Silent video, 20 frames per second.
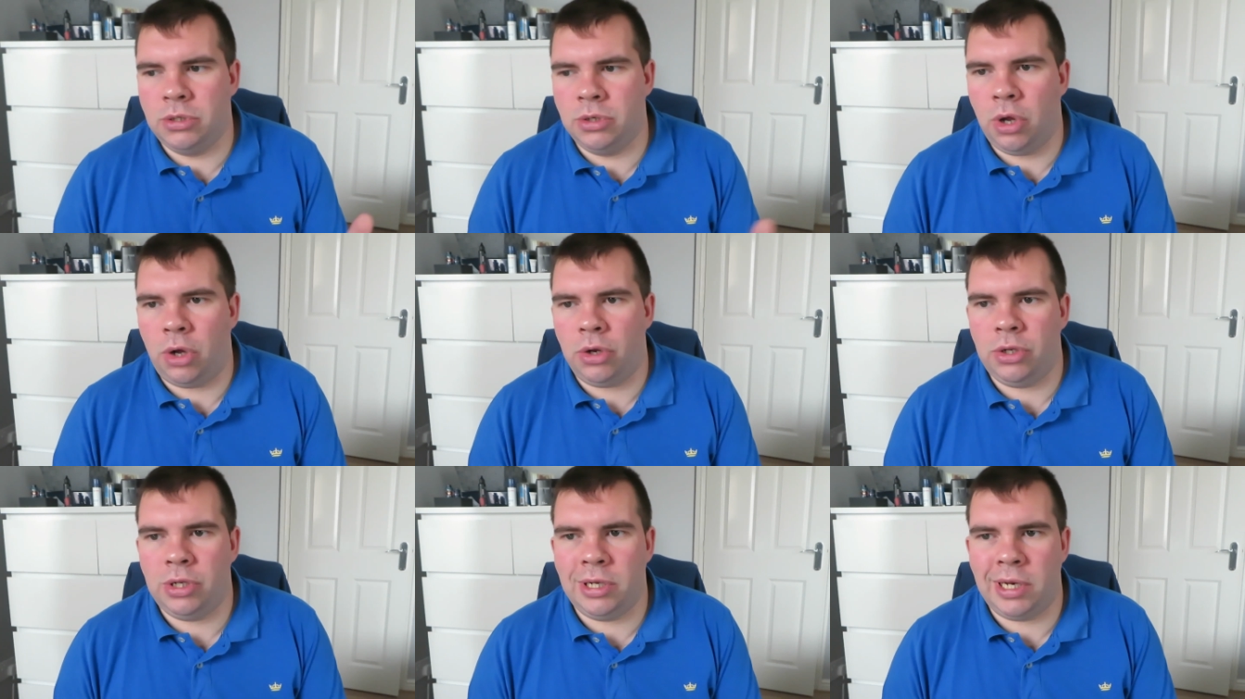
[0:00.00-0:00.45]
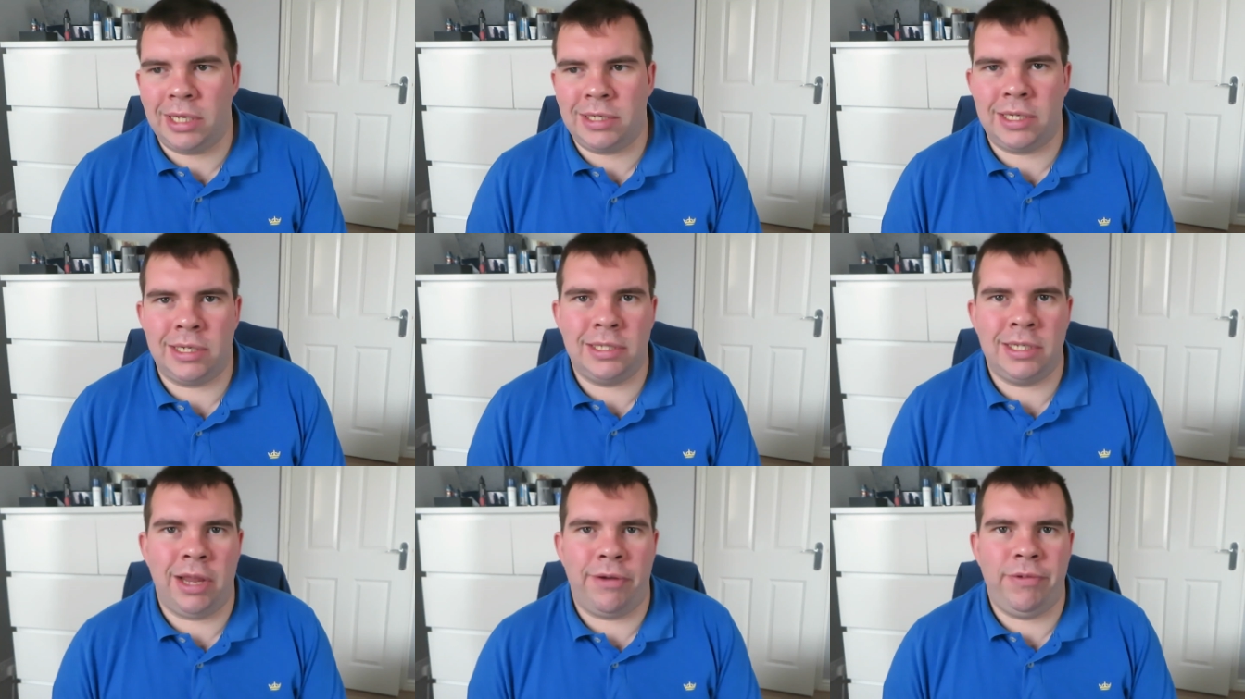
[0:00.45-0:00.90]
not
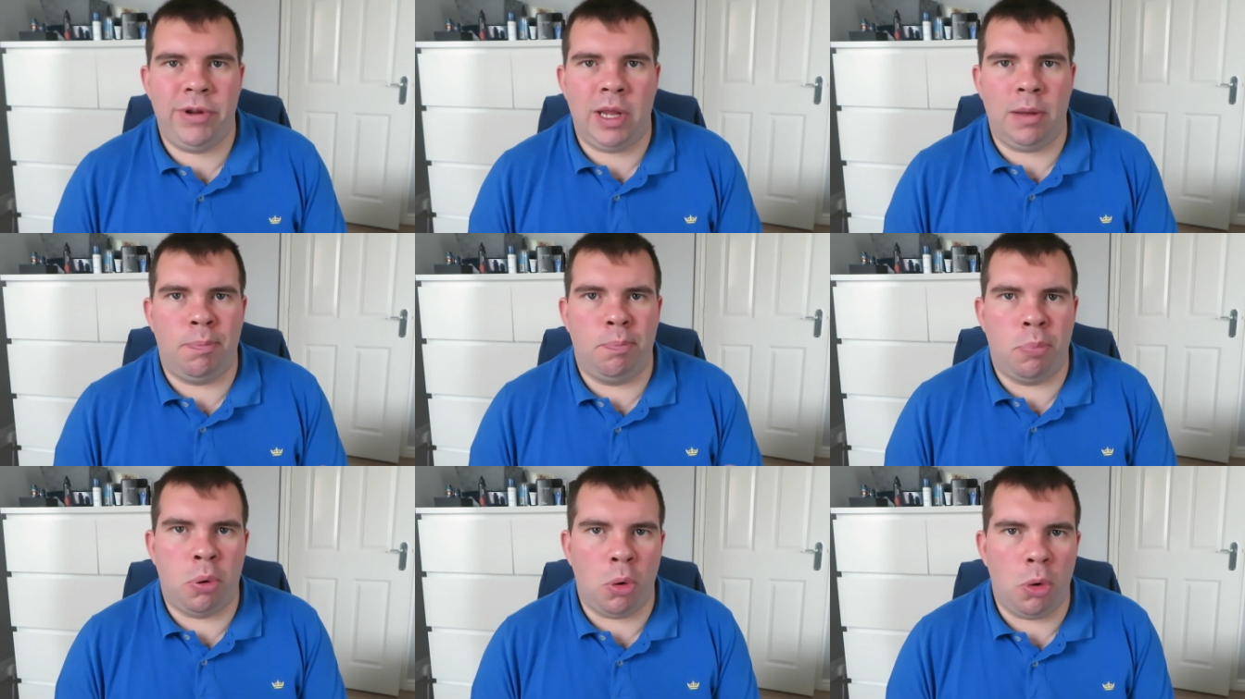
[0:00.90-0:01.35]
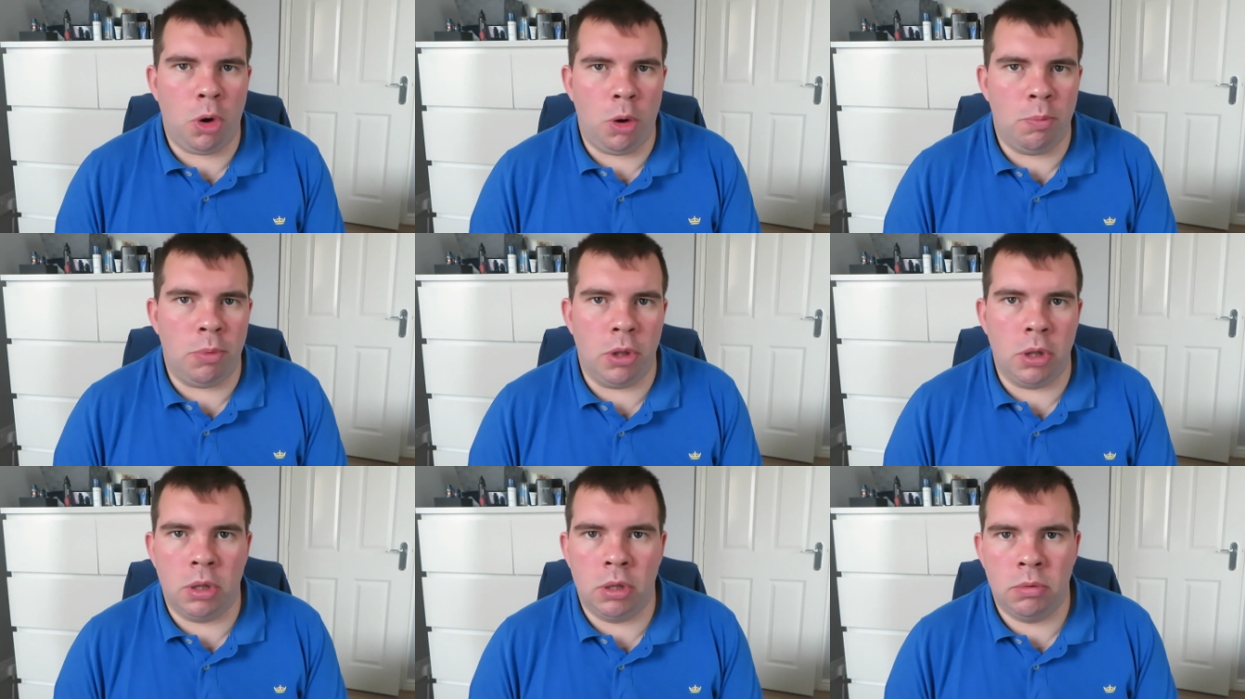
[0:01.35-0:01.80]
necessarily a
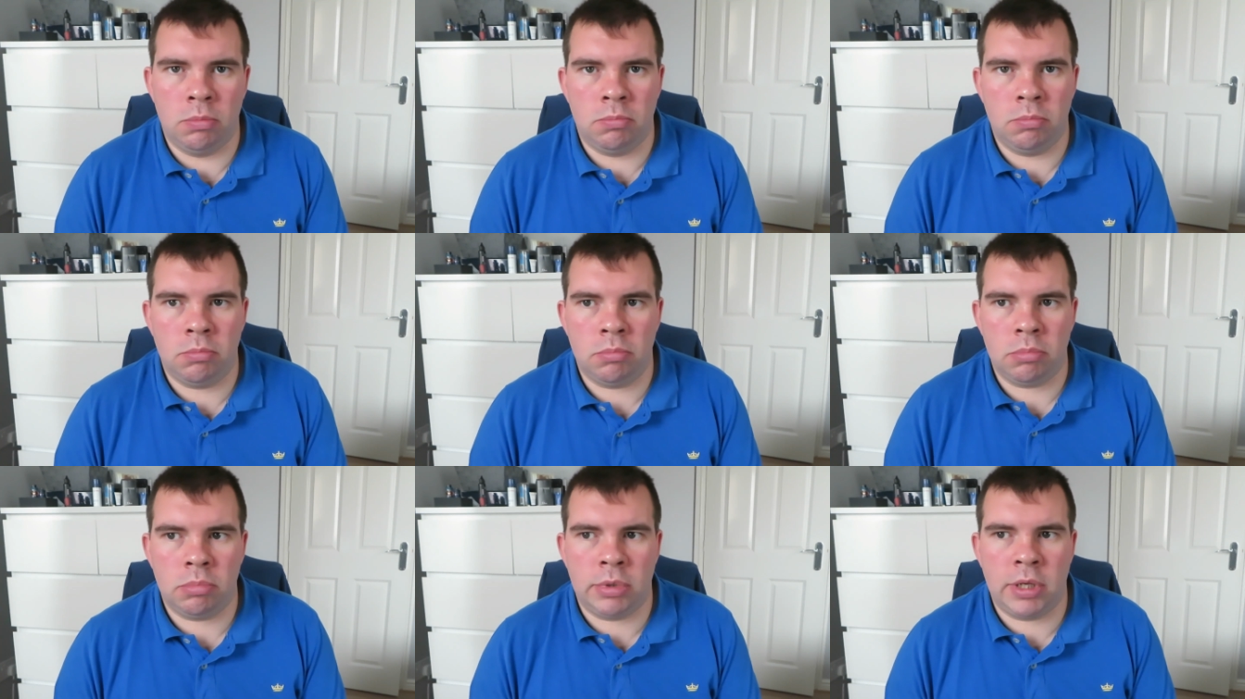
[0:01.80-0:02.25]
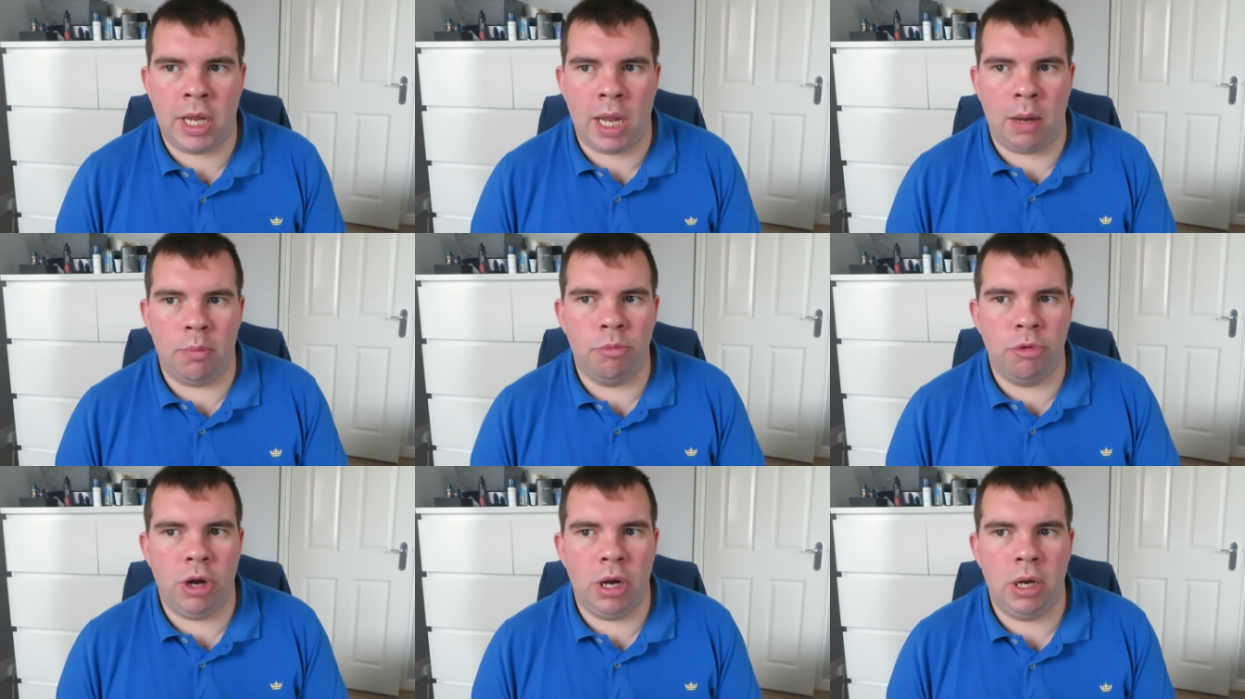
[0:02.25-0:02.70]
portable
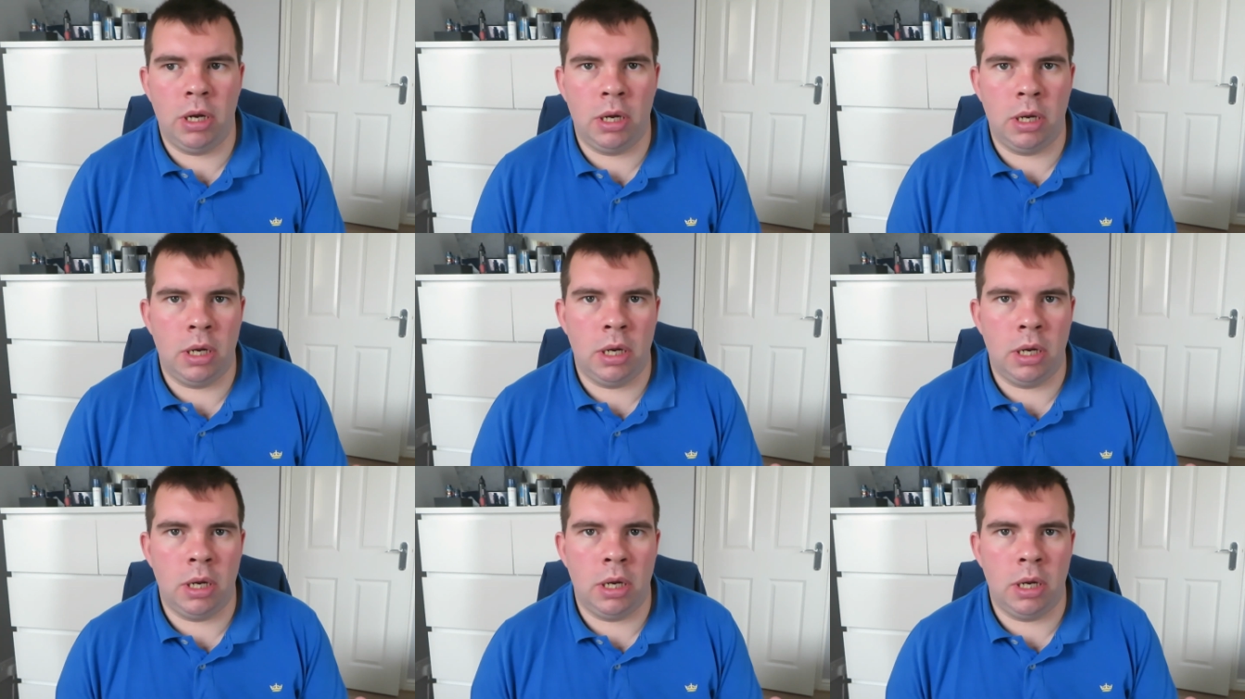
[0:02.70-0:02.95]
camera,